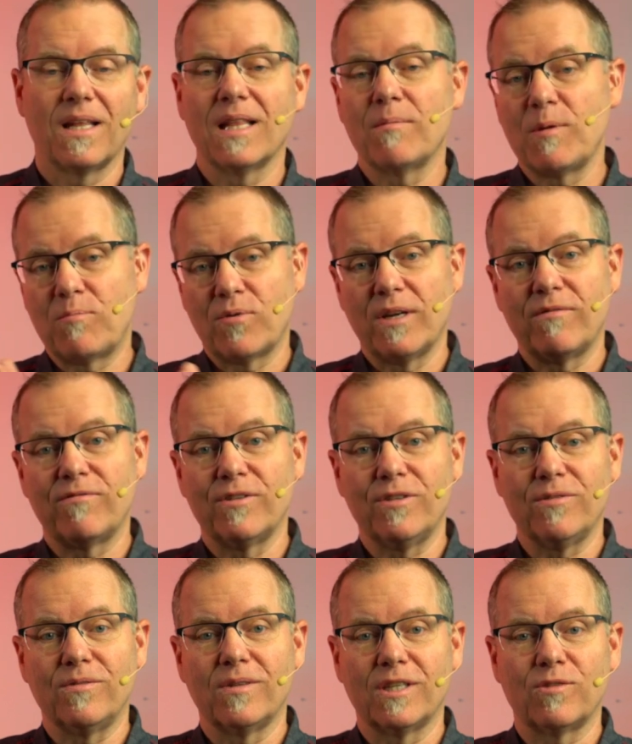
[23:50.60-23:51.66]
Let me pray for
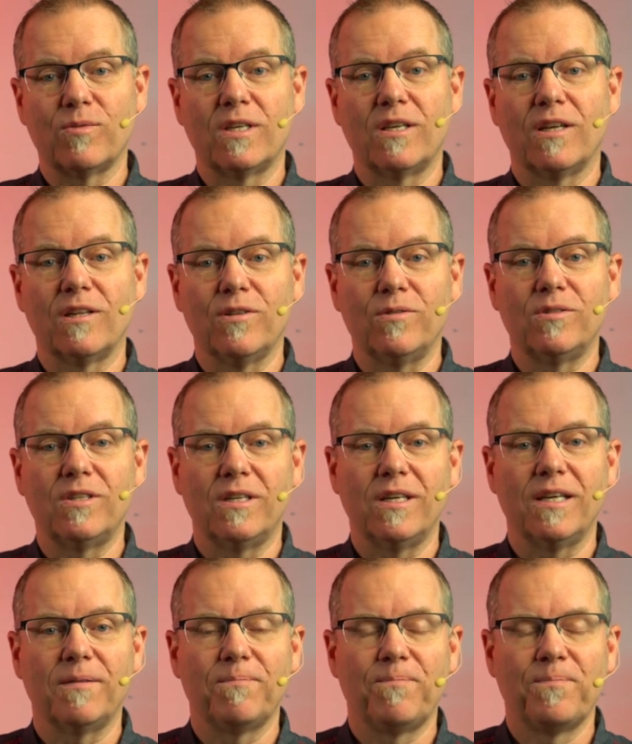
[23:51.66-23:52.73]
you as we conclude
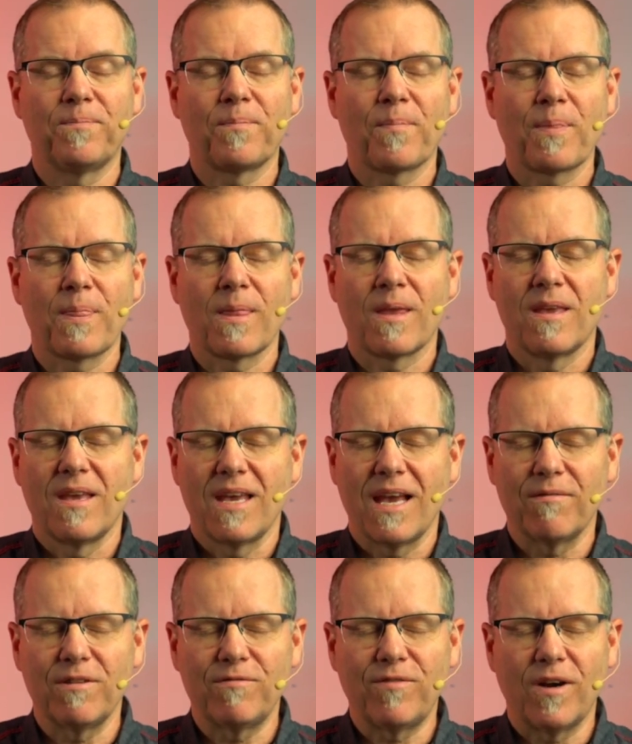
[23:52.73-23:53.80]
today.
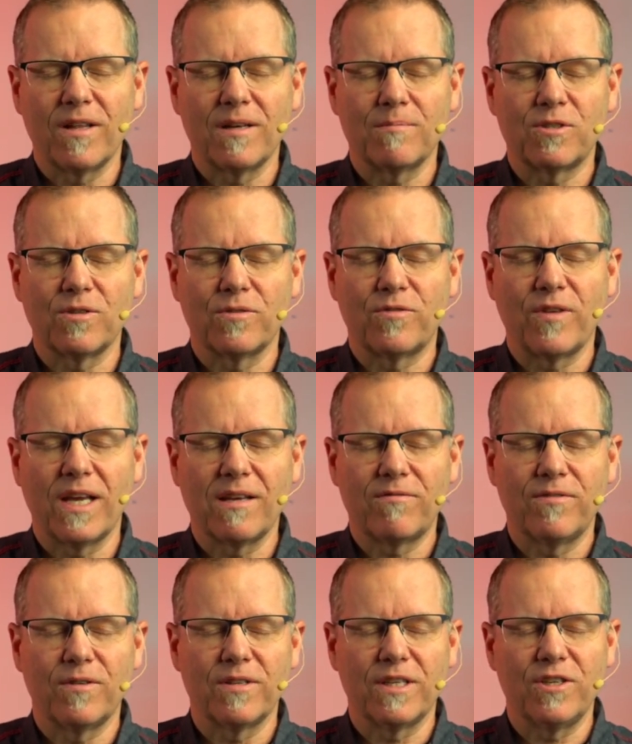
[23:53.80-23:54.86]
Heavenly Father, I'm so
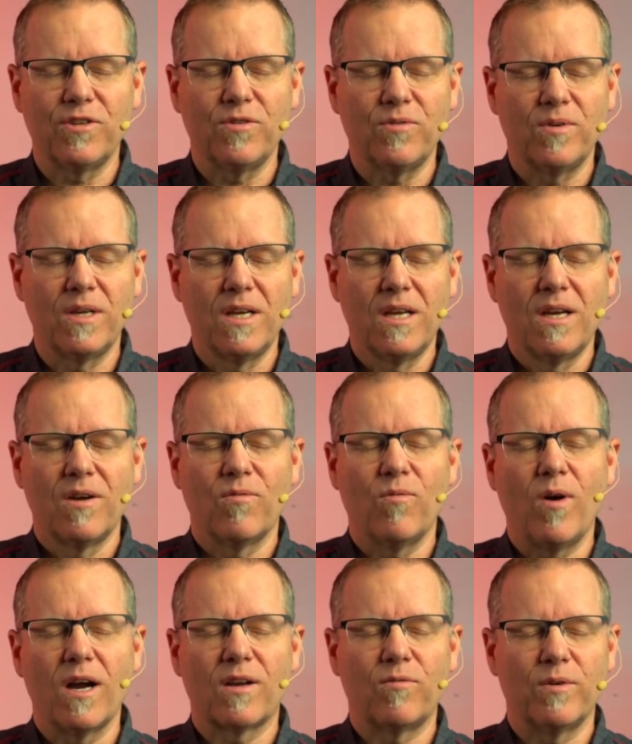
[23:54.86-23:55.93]
thankful that you
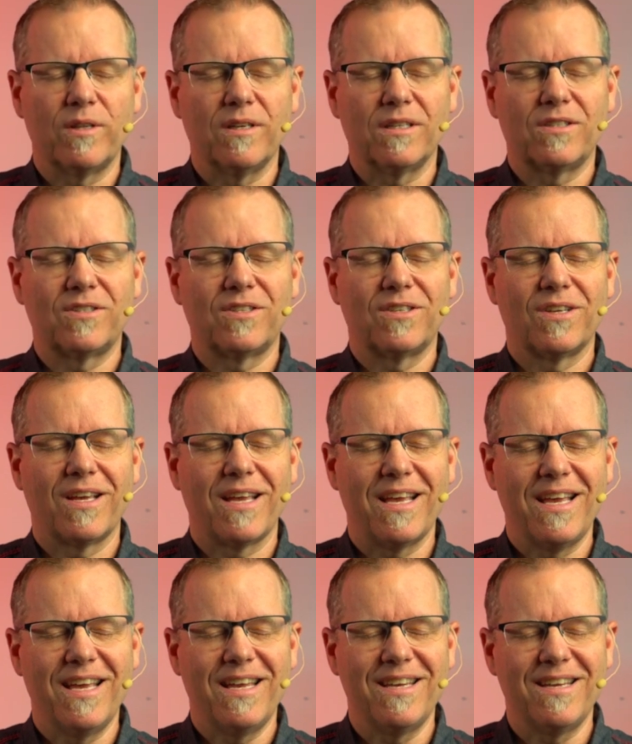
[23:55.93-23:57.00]
walk with us,
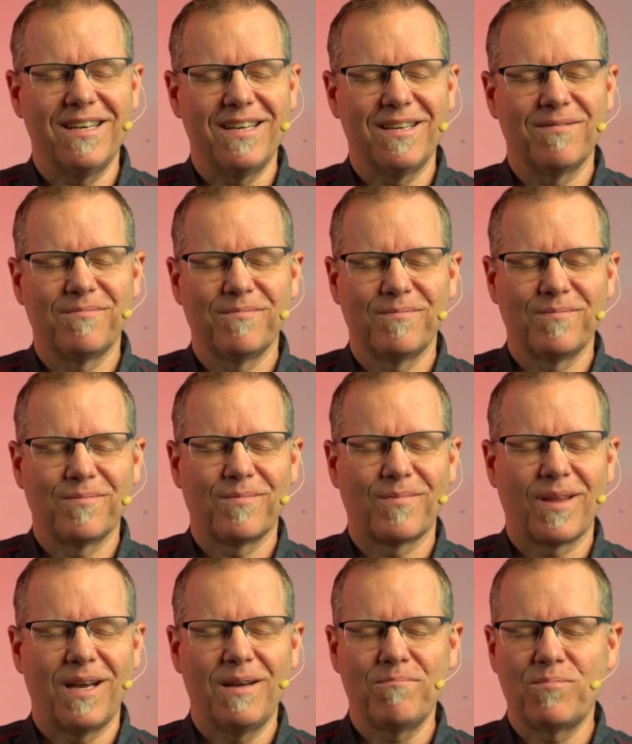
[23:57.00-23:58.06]
and uh,
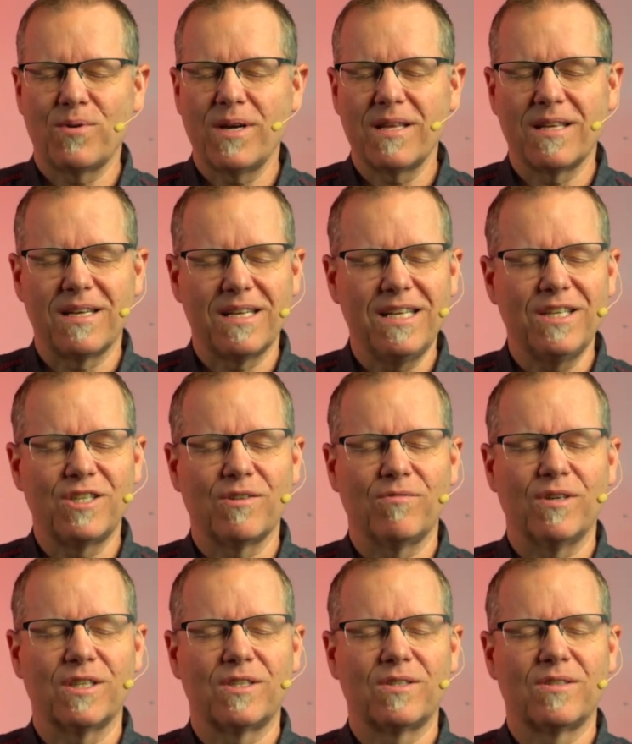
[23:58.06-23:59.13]
I pray that each
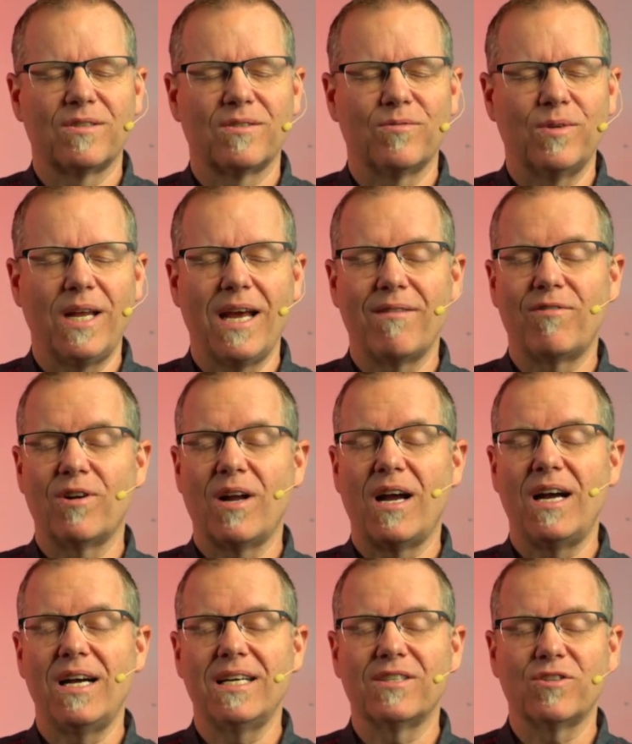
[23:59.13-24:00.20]
of us would have our
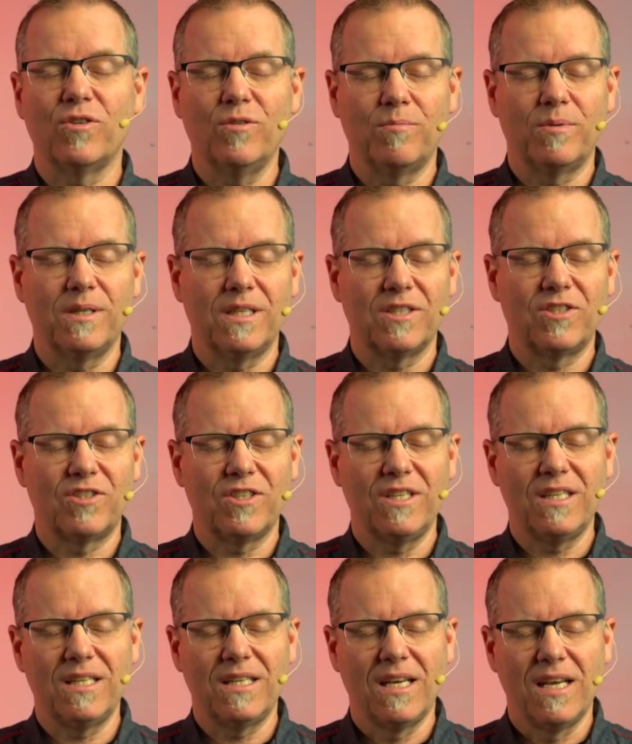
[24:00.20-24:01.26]
eyes open to
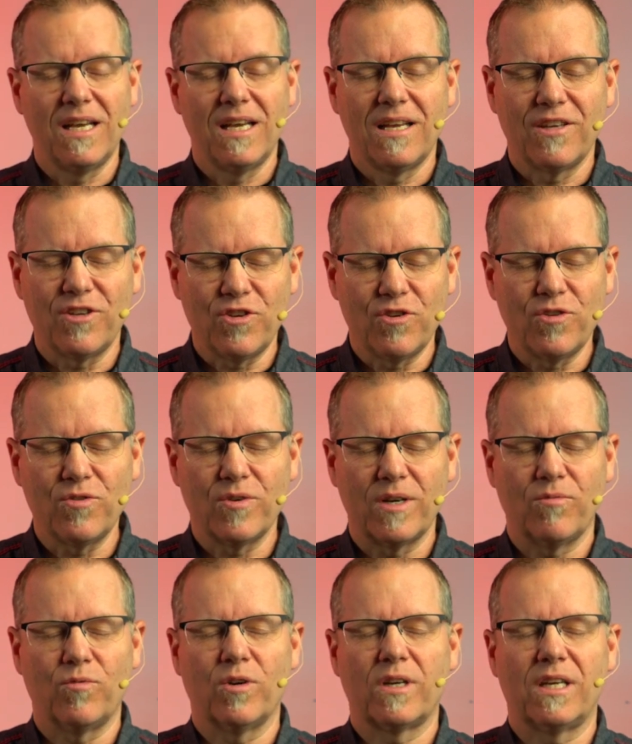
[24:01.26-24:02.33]
see you
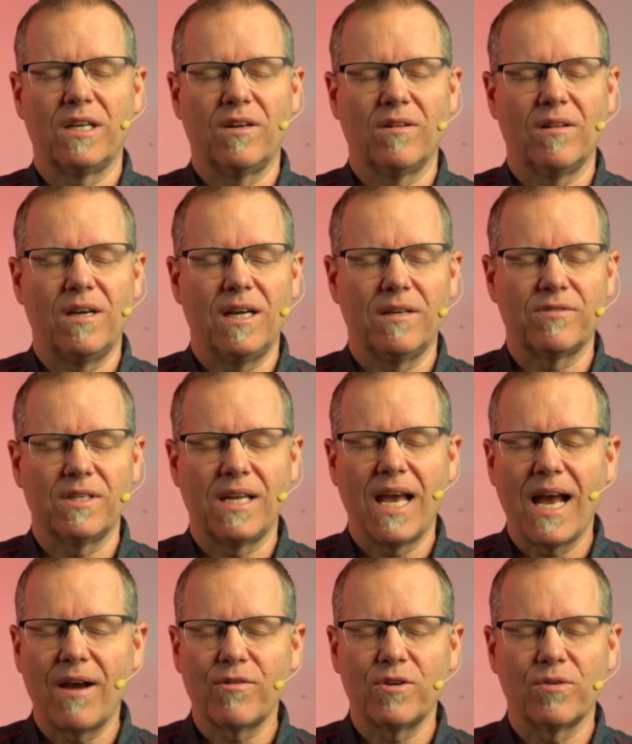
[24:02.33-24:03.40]
at work in our lives and
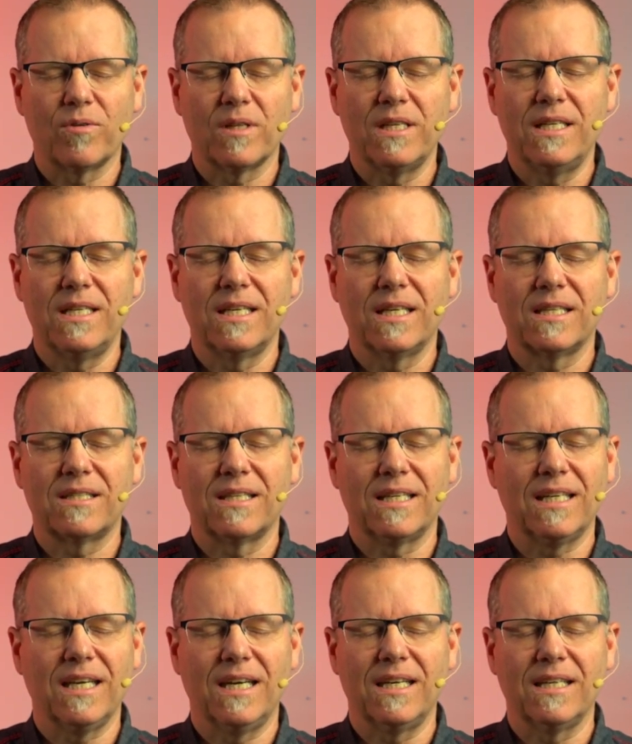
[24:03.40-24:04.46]
how you're leading us and
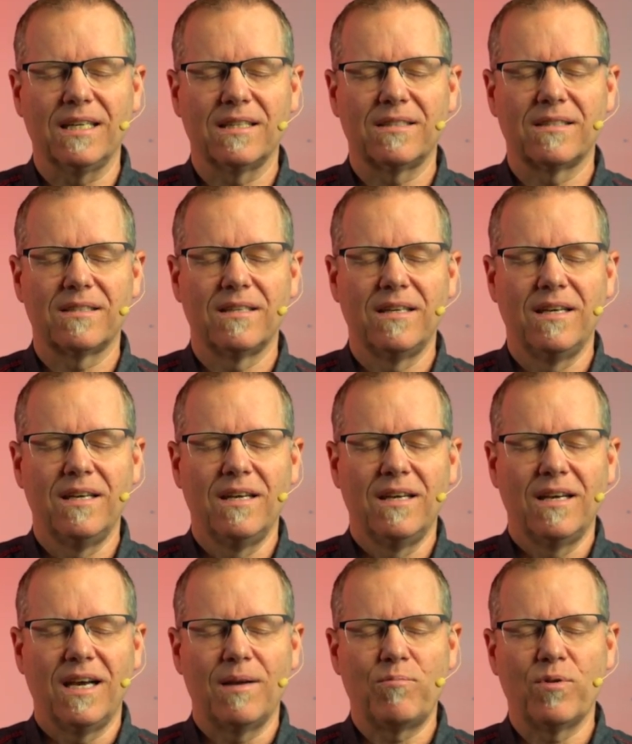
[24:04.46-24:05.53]
guiding us.
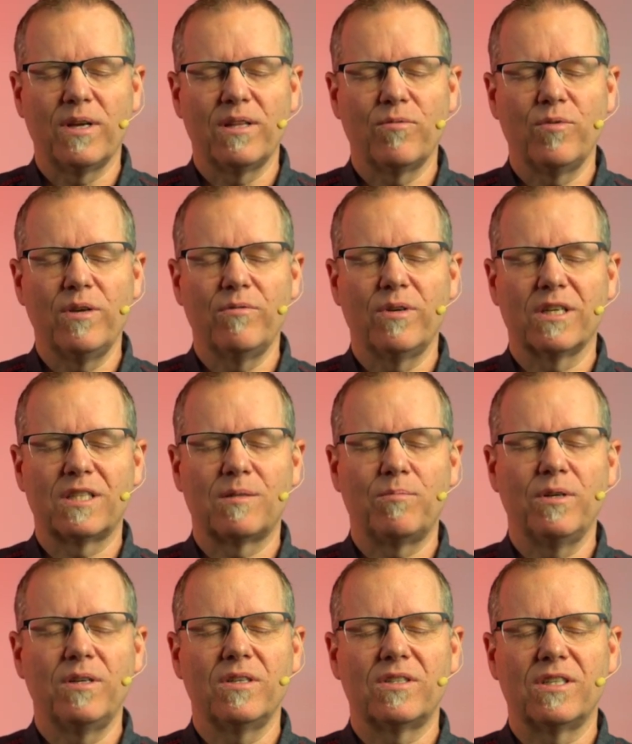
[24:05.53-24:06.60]
I pray that we would
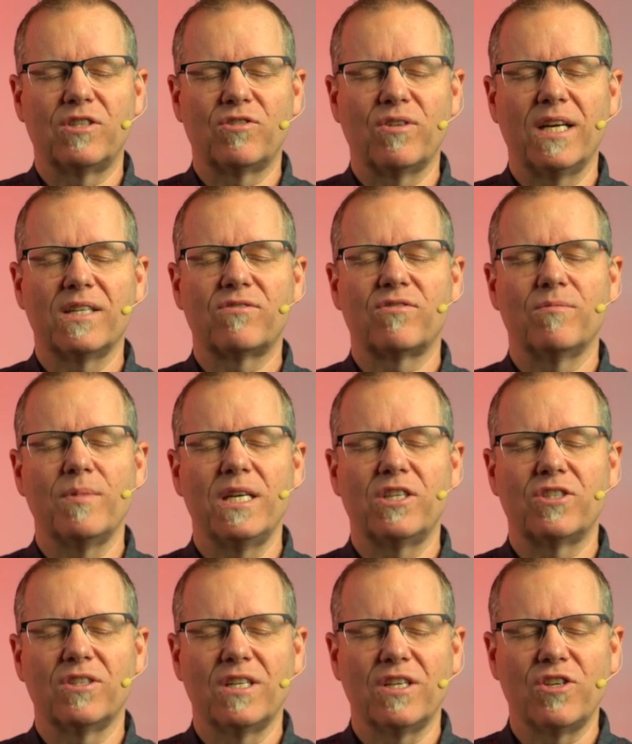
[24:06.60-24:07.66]
experience the
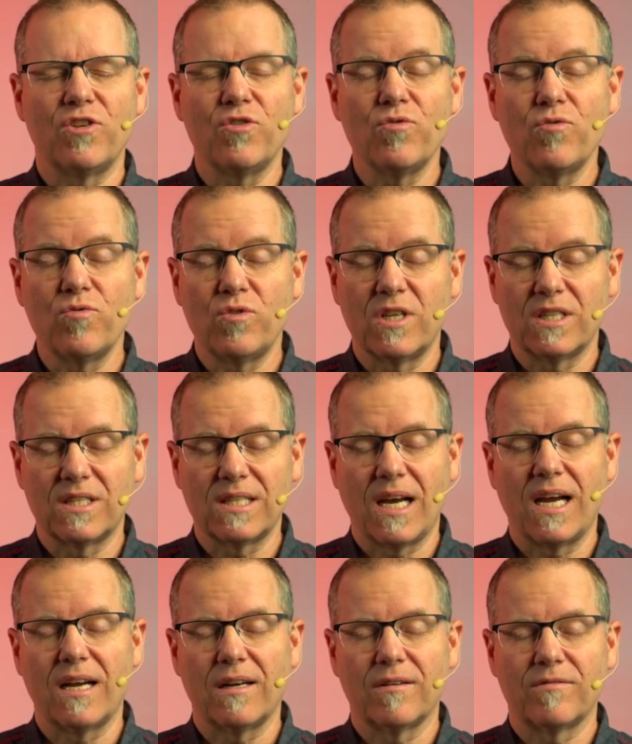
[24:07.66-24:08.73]
transformation that you
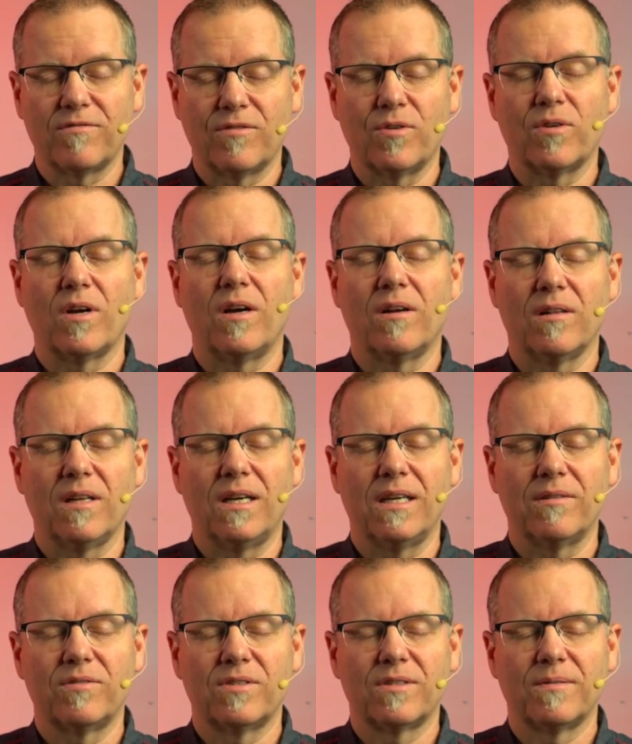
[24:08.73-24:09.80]
desire for our
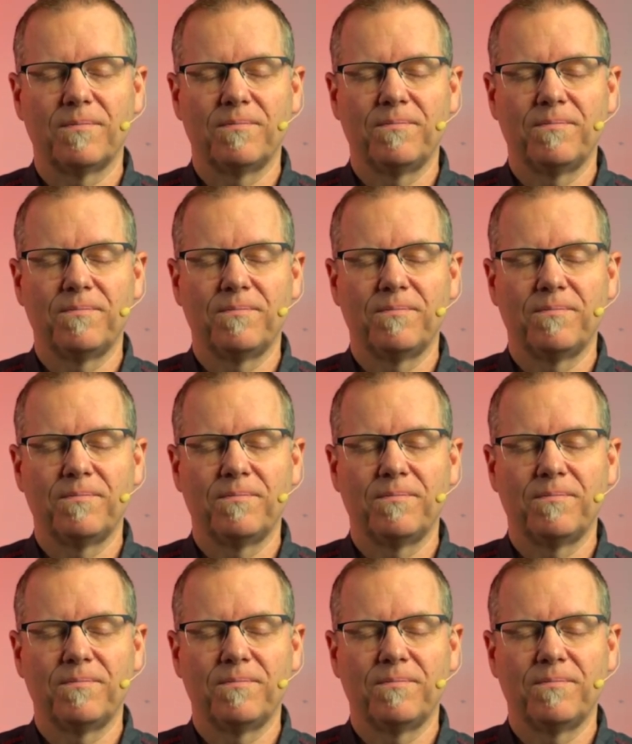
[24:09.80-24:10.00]
lives.